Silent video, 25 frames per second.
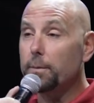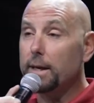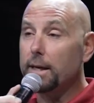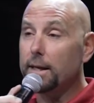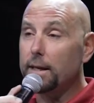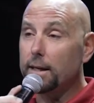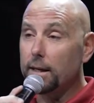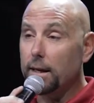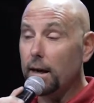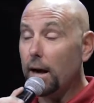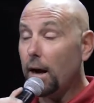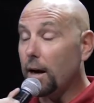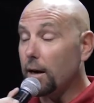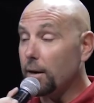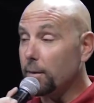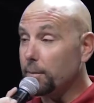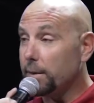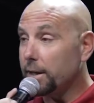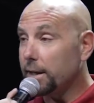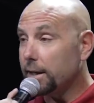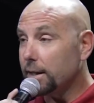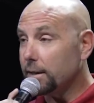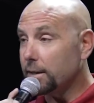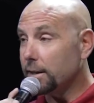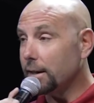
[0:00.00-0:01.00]
me to God
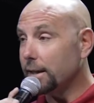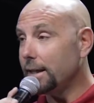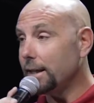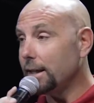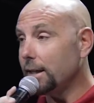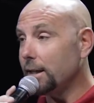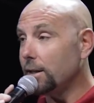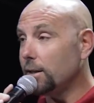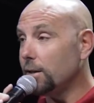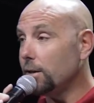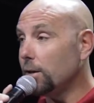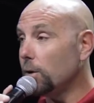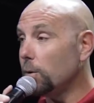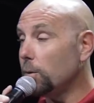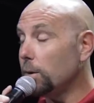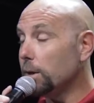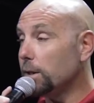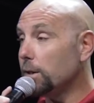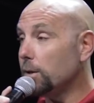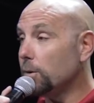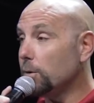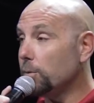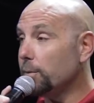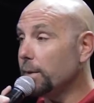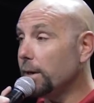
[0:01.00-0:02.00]
because I needed to know what
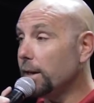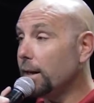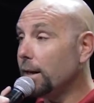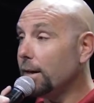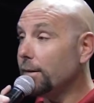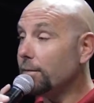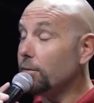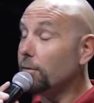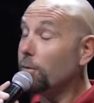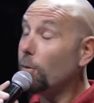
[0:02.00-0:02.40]
to do with my life.